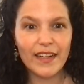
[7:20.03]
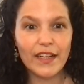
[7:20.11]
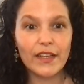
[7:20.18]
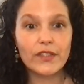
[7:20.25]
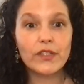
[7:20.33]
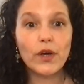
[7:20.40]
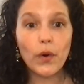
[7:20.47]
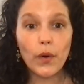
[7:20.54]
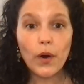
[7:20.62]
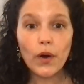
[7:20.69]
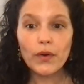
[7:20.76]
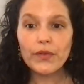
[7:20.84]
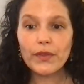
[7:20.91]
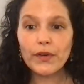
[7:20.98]
So
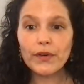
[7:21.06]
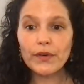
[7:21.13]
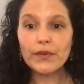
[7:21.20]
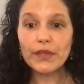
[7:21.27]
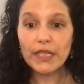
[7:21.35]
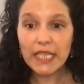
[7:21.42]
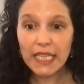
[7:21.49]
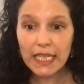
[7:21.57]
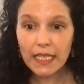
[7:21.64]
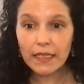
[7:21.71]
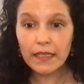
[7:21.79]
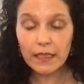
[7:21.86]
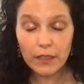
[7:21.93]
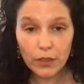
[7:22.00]
the, the
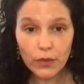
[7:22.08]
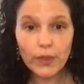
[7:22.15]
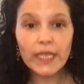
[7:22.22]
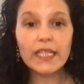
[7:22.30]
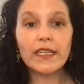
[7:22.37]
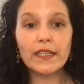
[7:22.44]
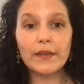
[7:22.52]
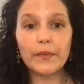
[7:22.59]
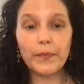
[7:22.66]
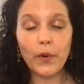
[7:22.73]
critical